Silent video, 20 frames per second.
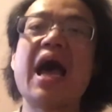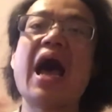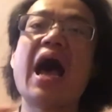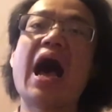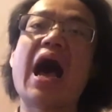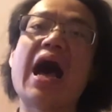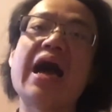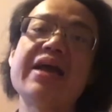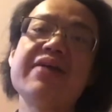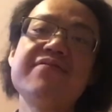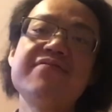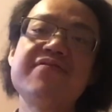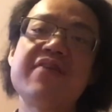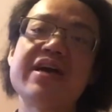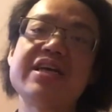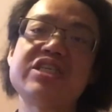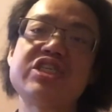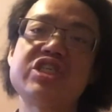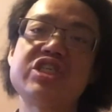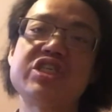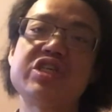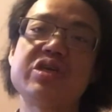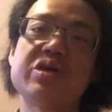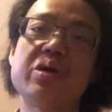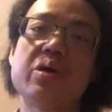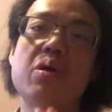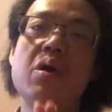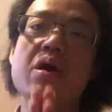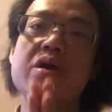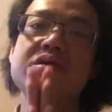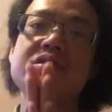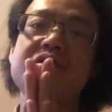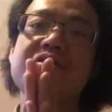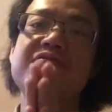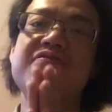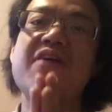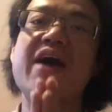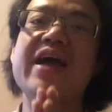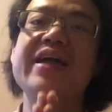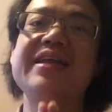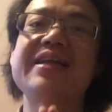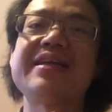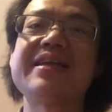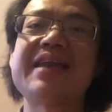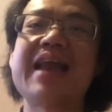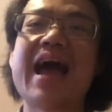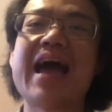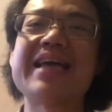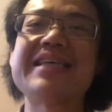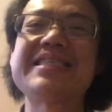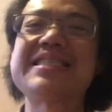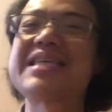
I invite you to find a nice,